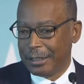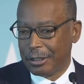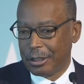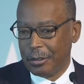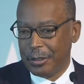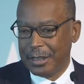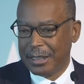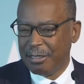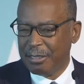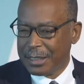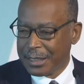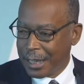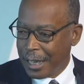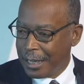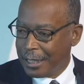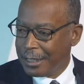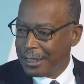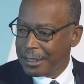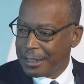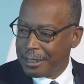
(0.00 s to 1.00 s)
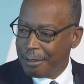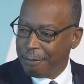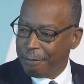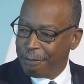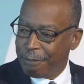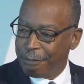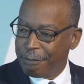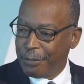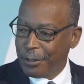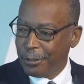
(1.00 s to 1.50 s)
So this was kind of just the
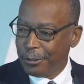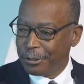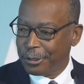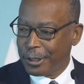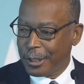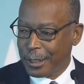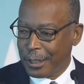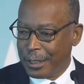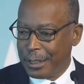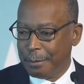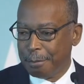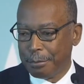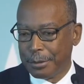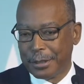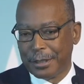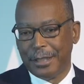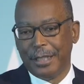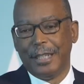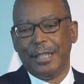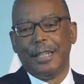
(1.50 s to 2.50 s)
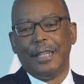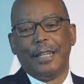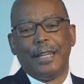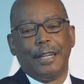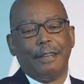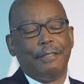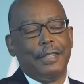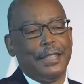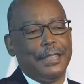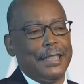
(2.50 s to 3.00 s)
first glimpse
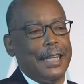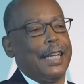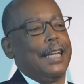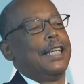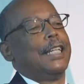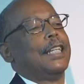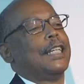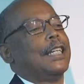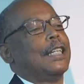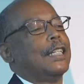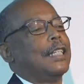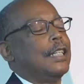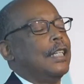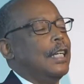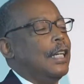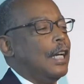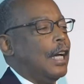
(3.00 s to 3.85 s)
of the data,